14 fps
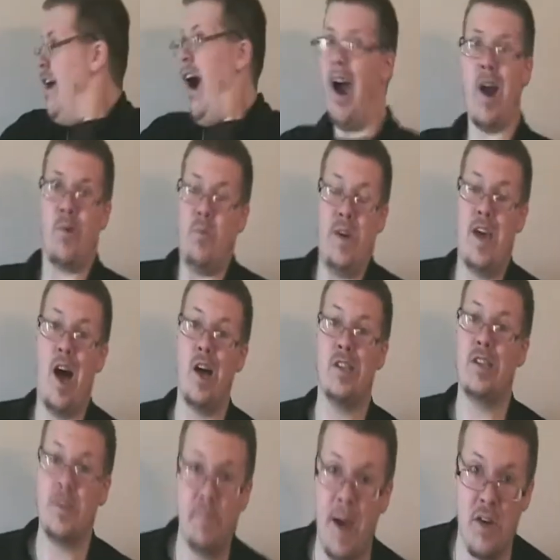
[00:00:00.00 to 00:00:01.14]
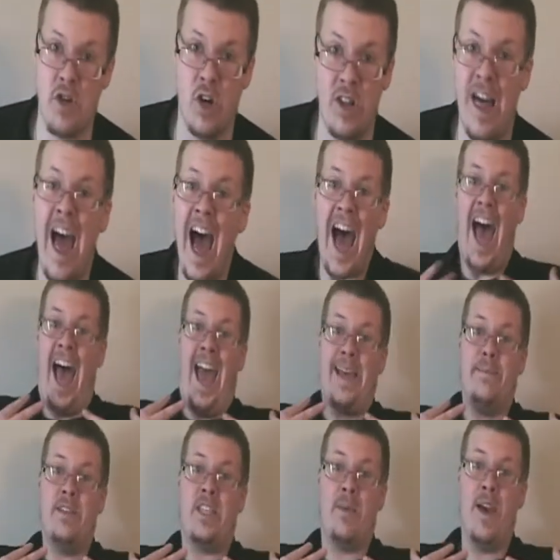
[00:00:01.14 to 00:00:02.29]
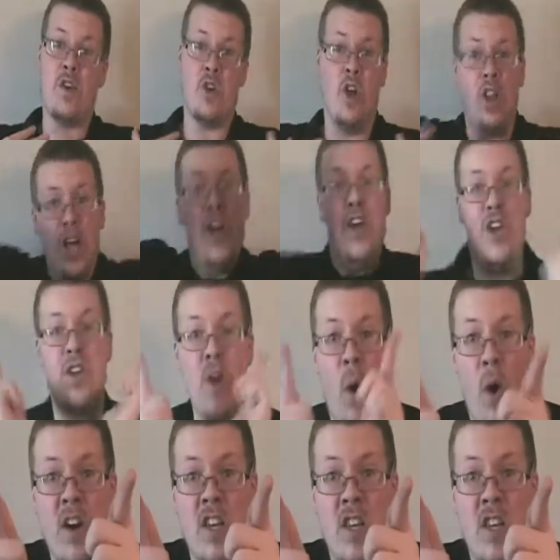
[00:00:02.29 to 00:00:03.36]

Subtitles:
Aren't we all special? I'm special, you're